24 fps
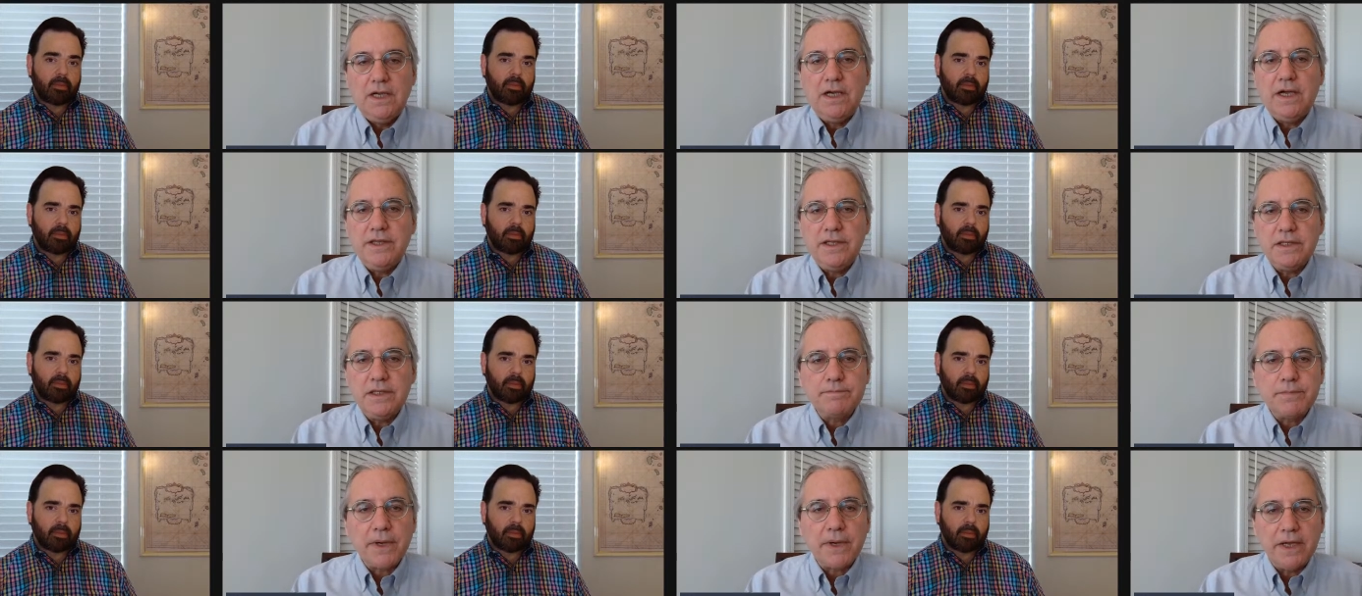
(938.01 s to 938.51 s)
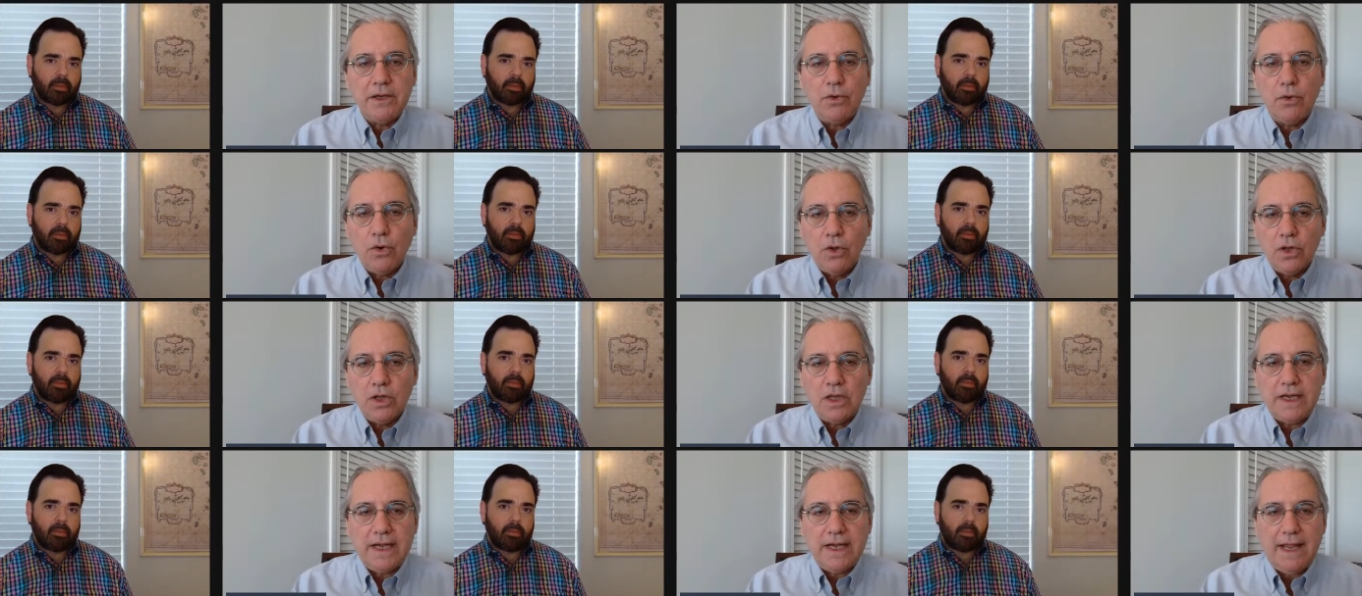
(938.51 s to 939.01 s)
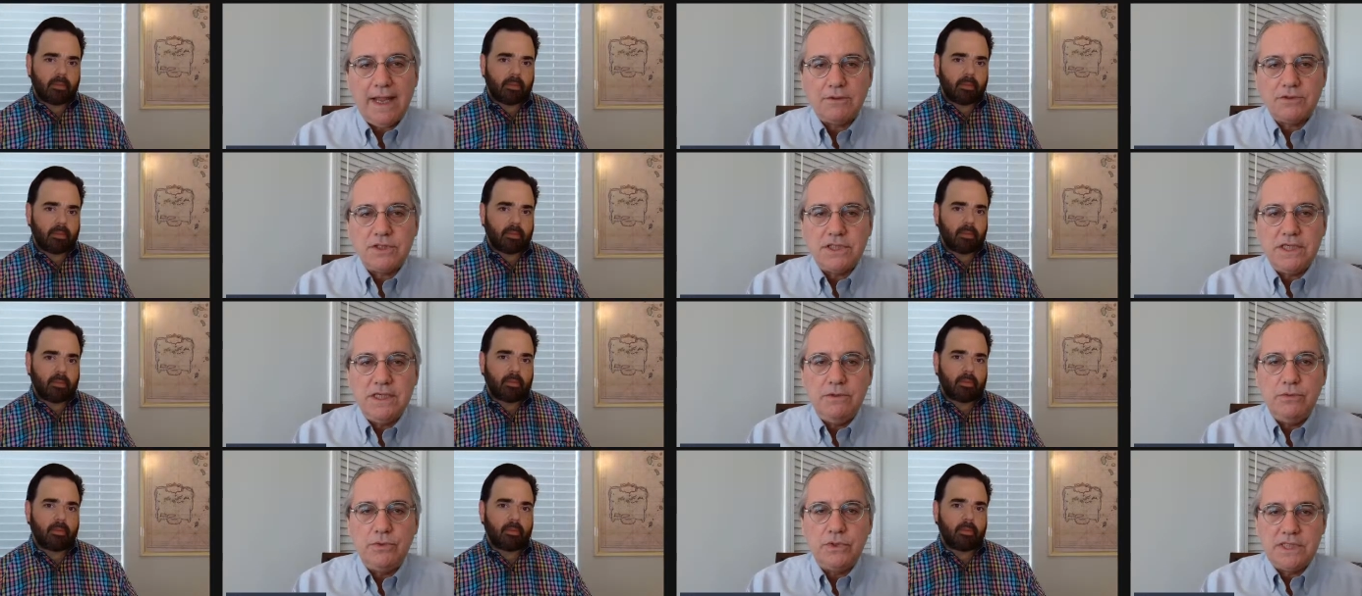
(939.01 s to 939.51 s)
Speaker 1: I think by all
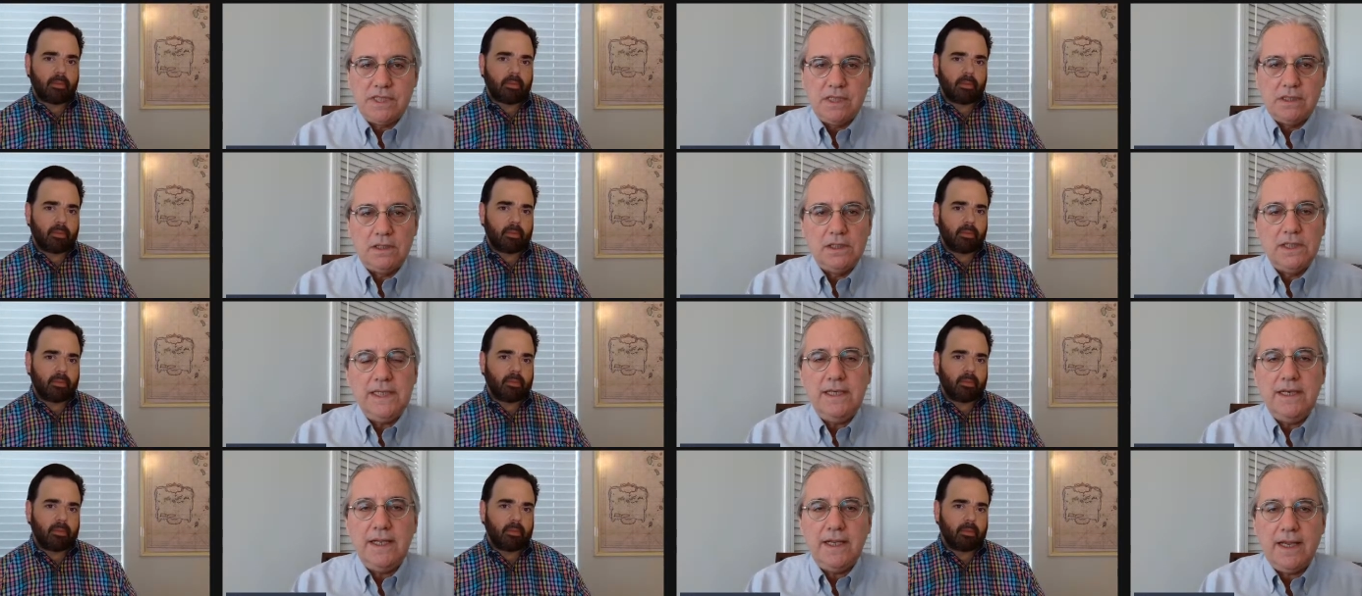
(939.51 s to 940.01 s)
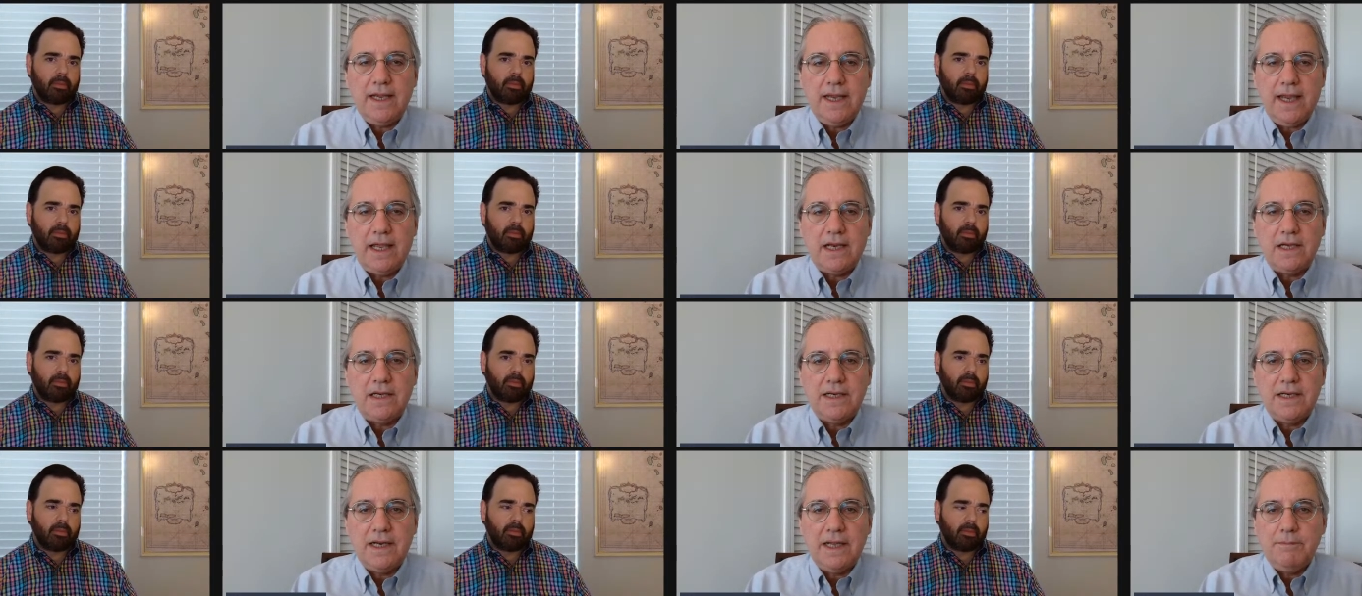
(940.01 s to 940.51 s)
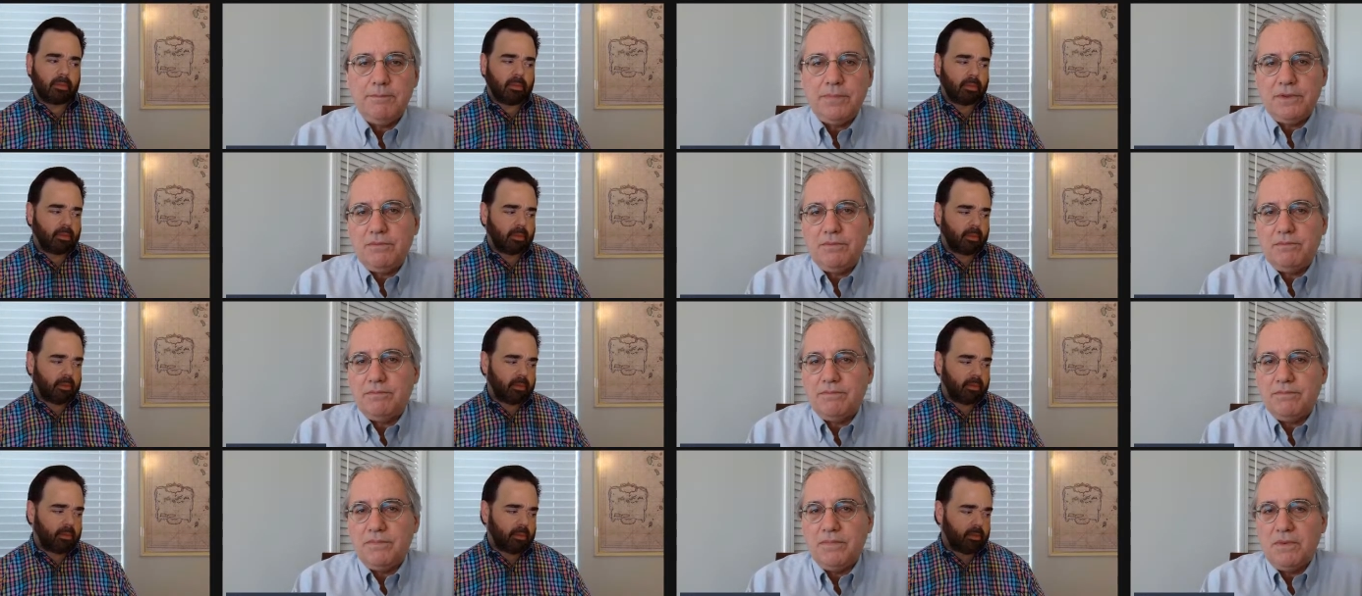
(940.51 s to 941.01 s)
accounts, he was the leading candidate,
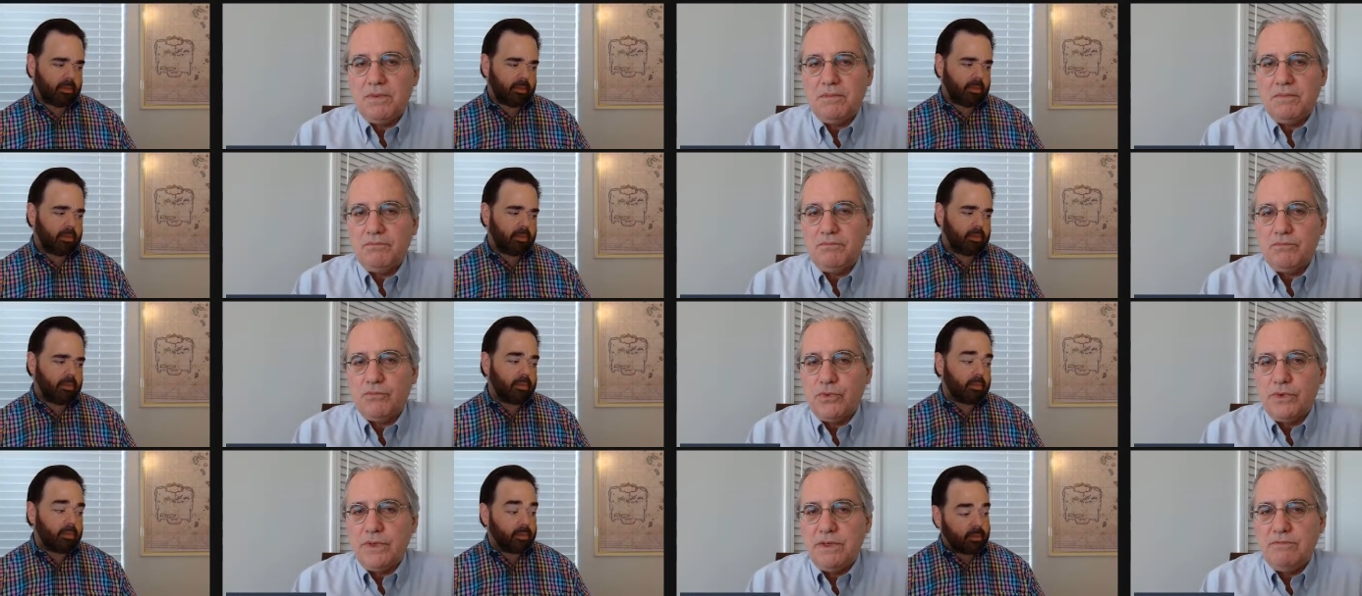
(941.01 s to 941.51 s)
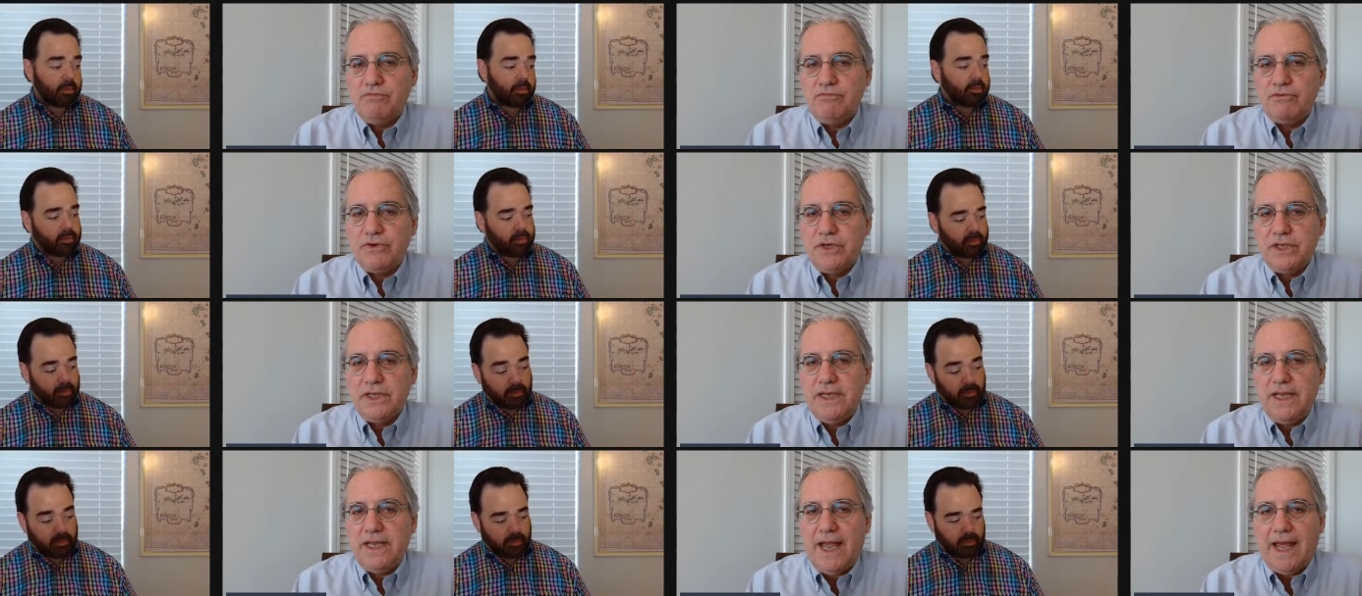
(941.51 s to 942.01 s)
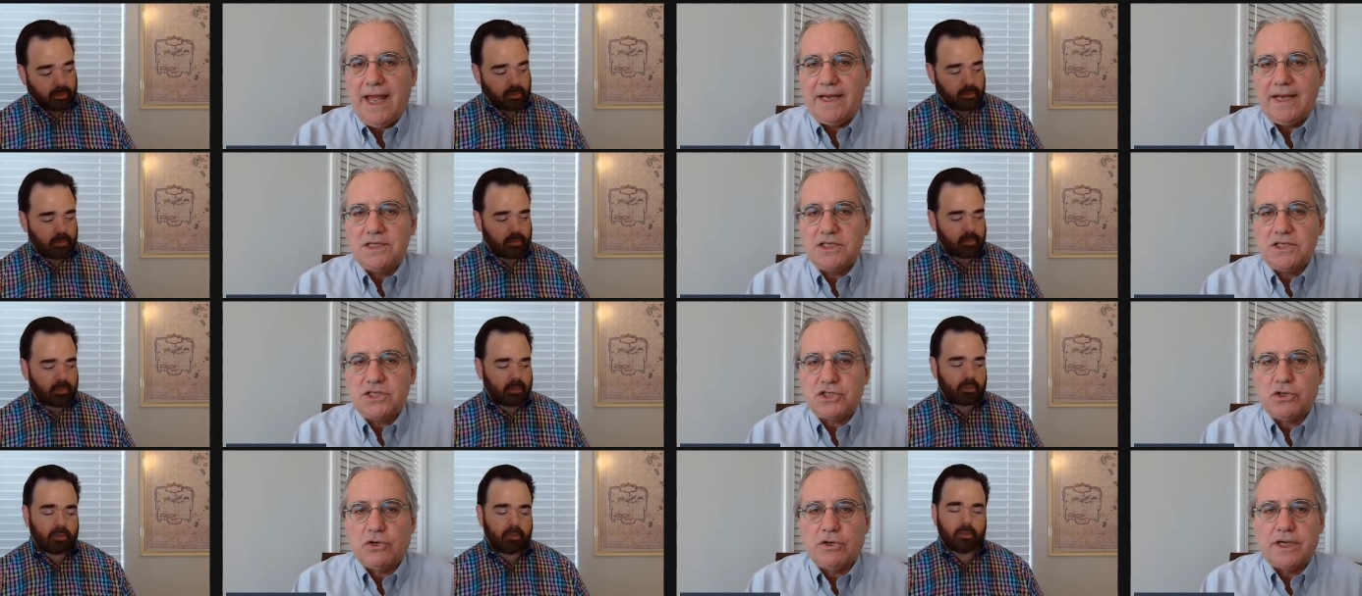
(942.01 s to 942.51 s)
but we really
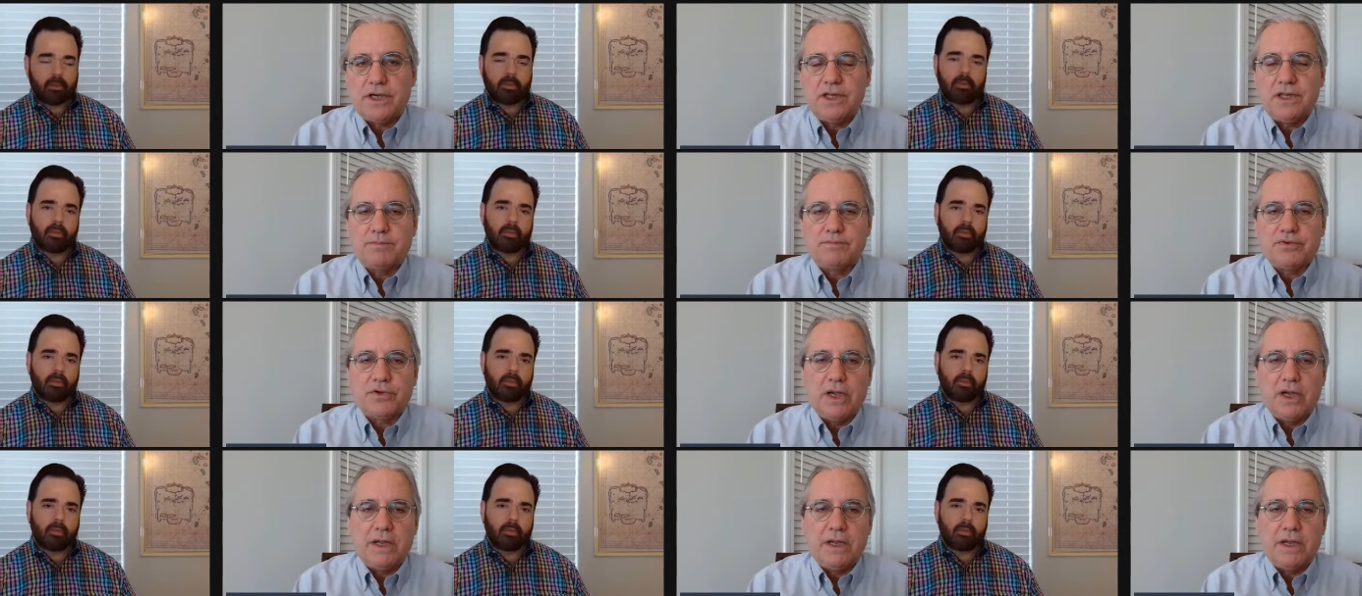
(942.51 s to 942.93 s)
hadn't started the